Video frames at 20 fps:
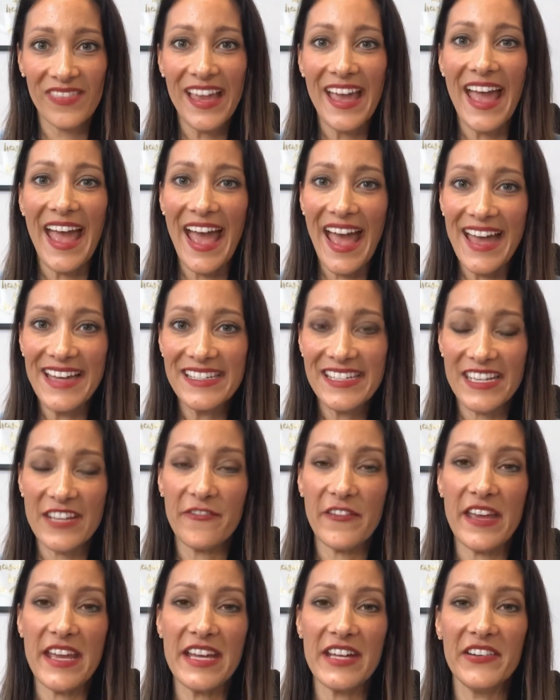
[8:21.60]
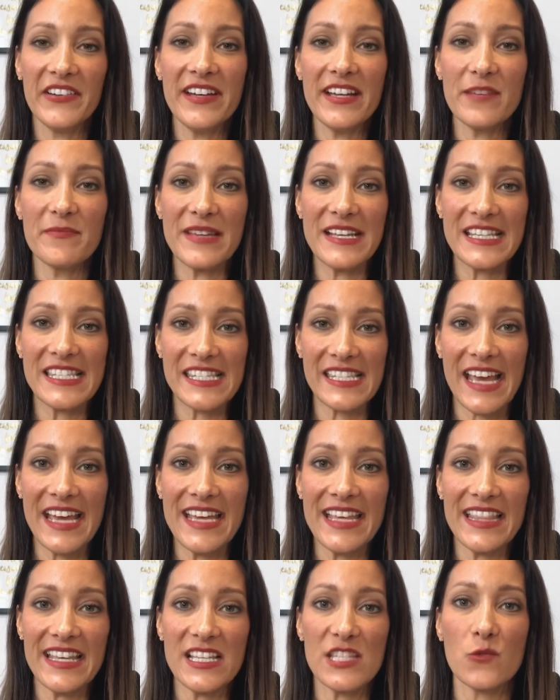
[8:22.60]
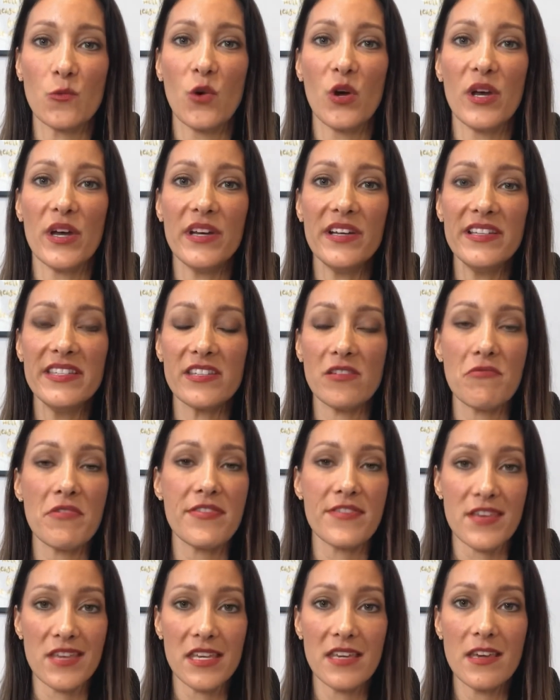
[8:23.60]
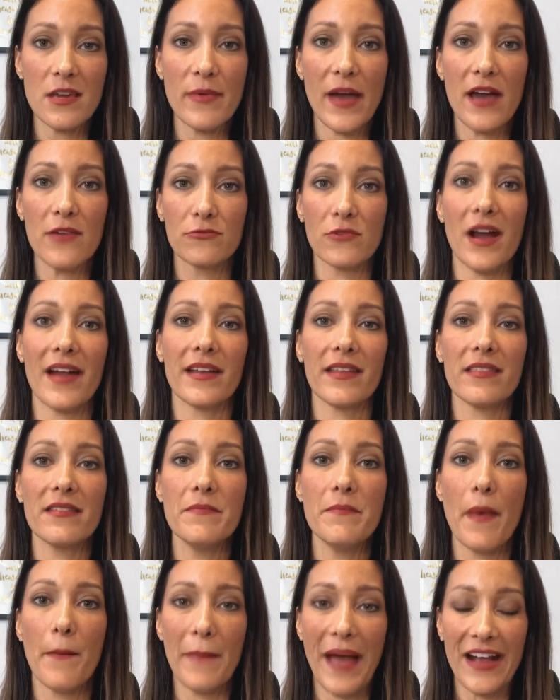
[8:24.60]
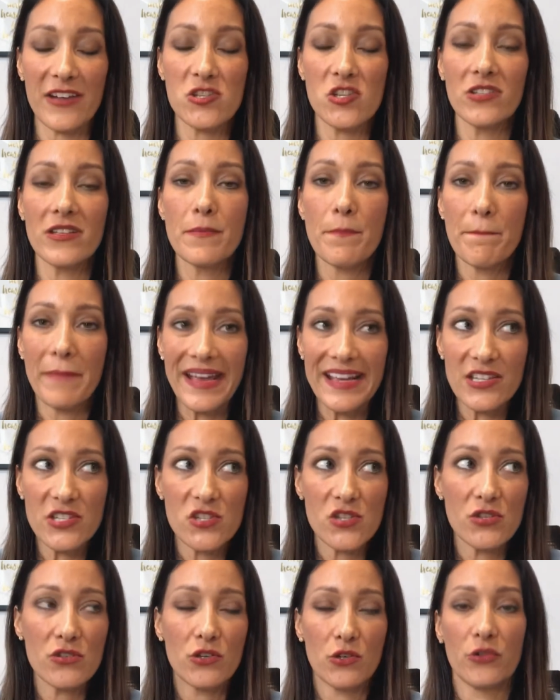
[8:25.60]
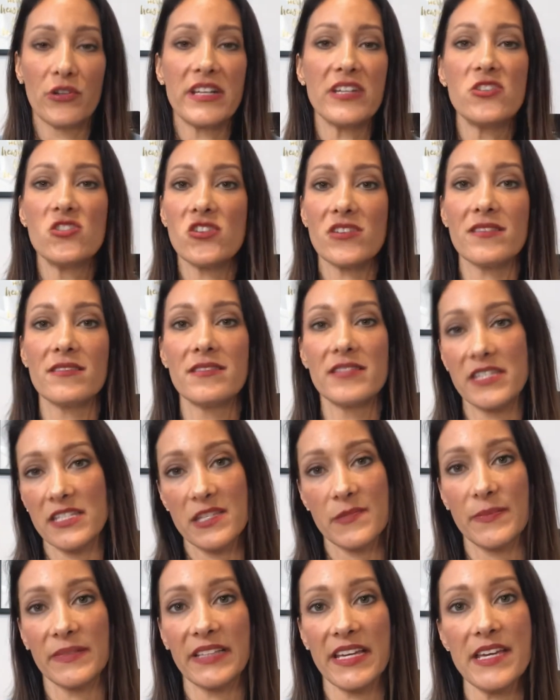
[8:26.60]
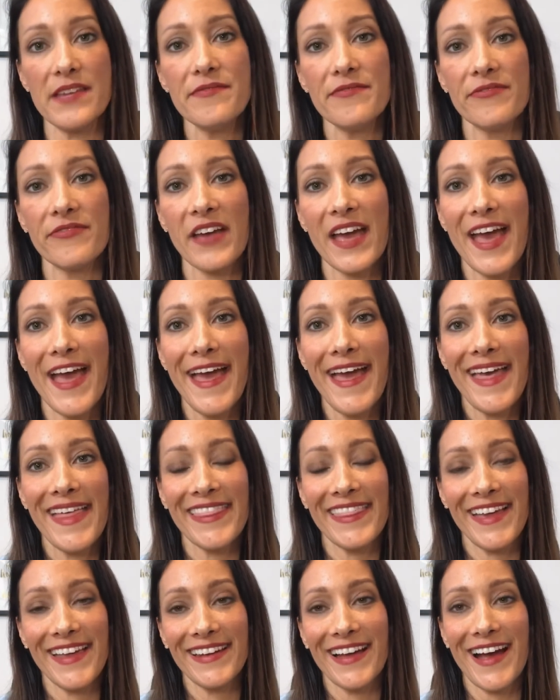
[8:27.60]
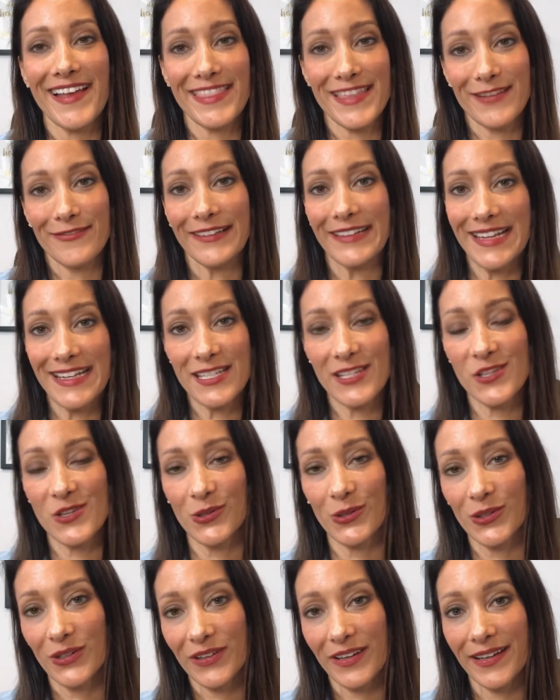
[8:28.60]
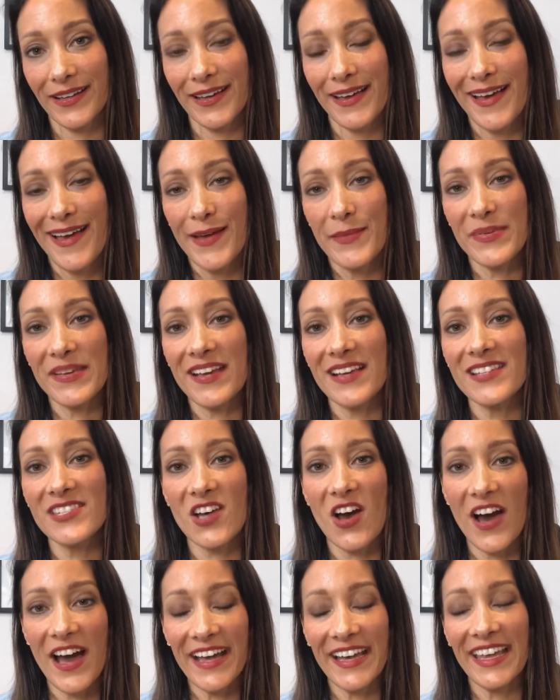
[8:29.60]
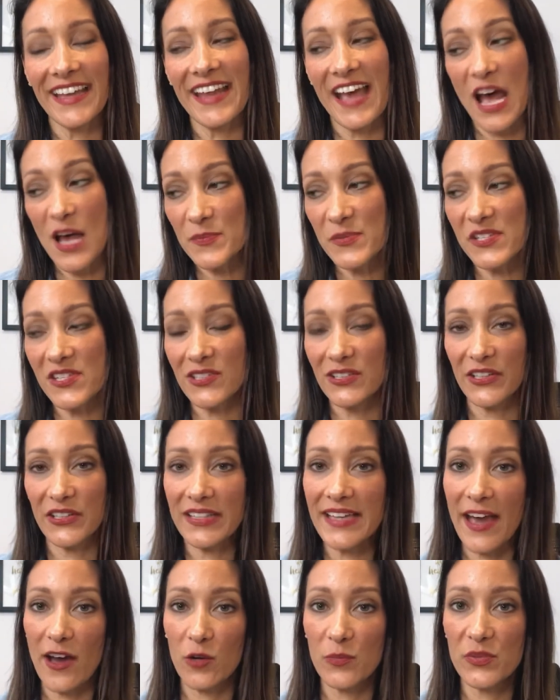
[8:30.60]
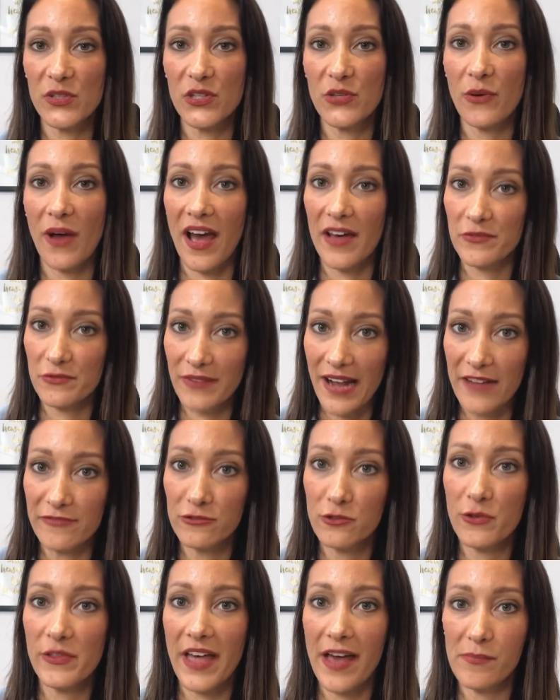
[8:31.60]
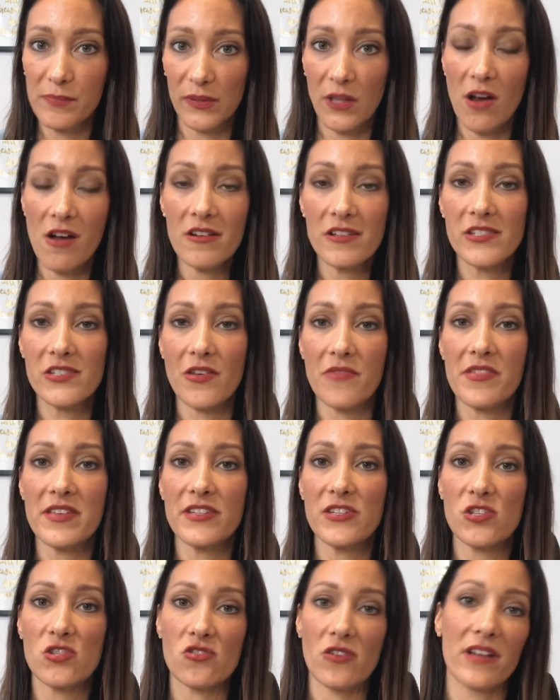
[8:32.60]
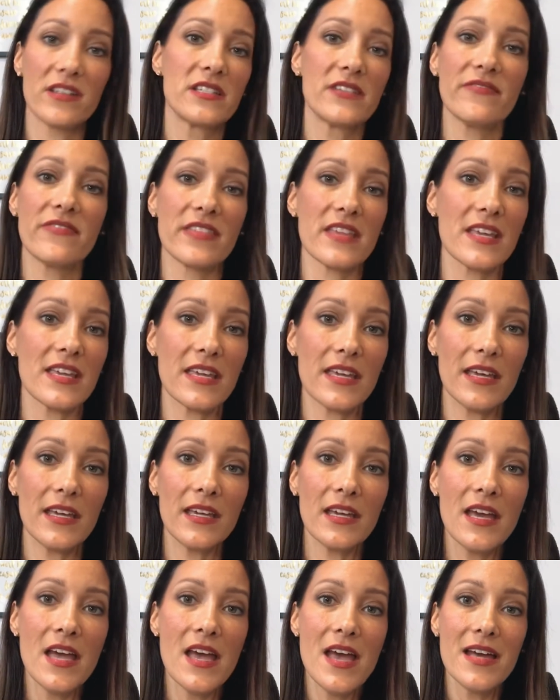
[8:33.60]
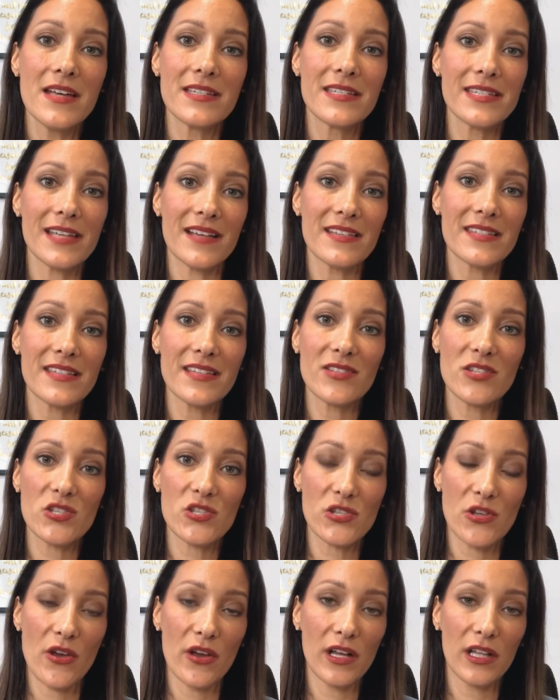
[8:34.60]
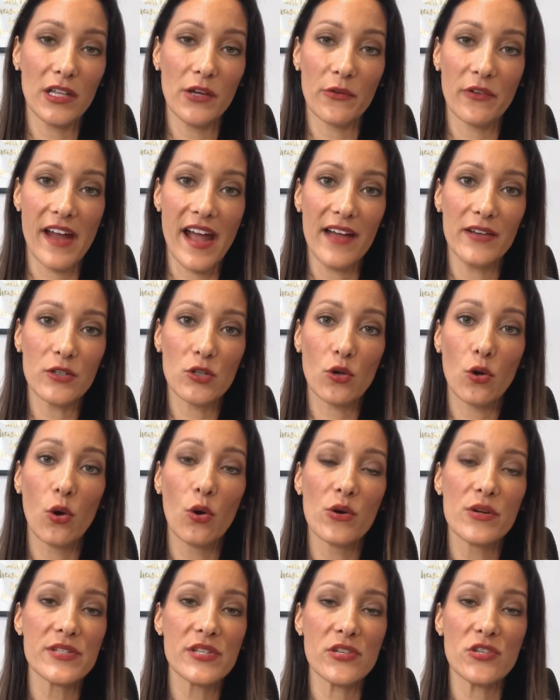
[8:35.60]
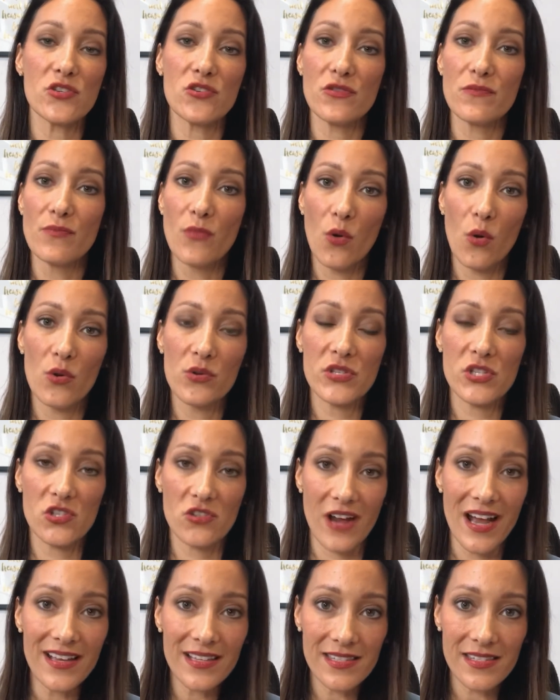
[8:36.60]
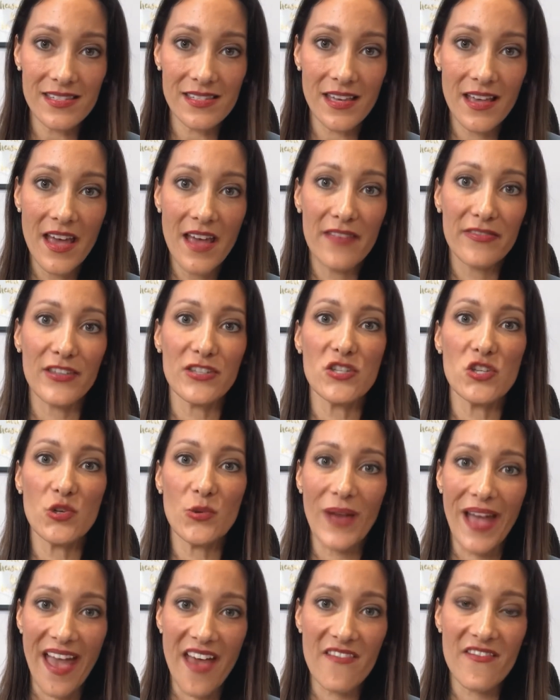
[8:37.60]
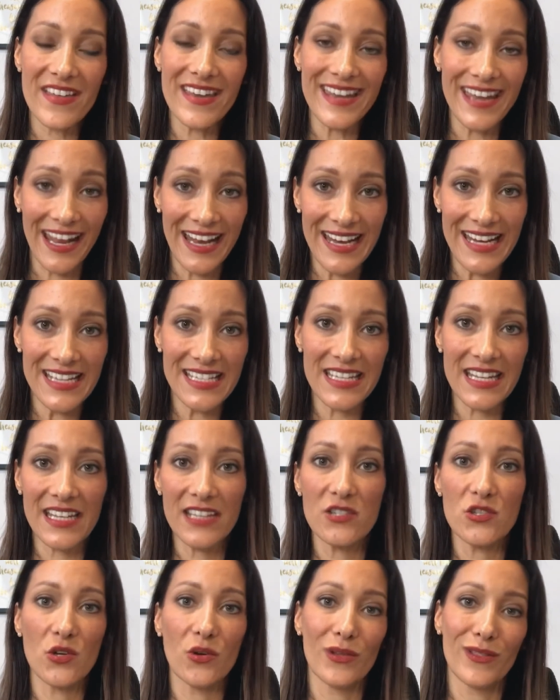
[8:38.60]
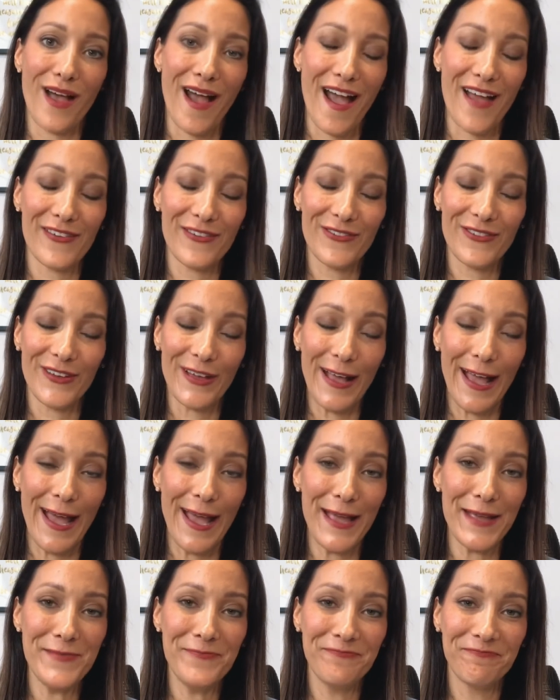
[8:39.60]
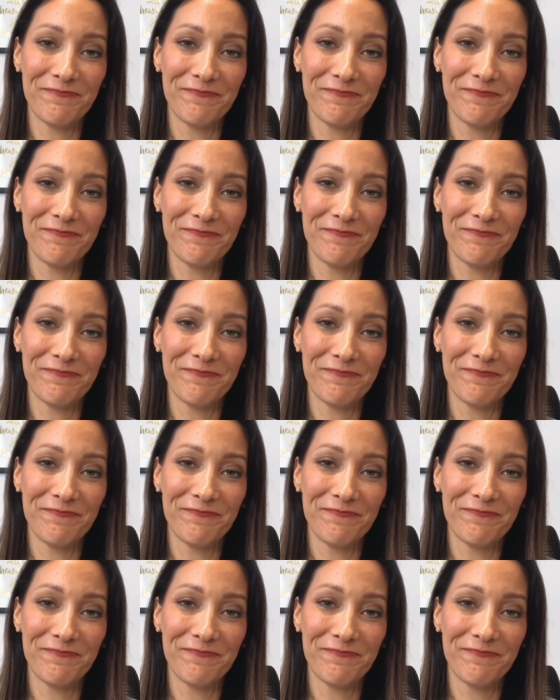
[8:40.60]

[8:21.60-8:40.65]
And if hearing me say these words or thinking about writing them actually makes you cringe in disbelief, then I think we need to talk, because I can absolutely help you unravel that block so the destructive thinking doesn't circle around, causing you more stress than you ever need in your life, okay?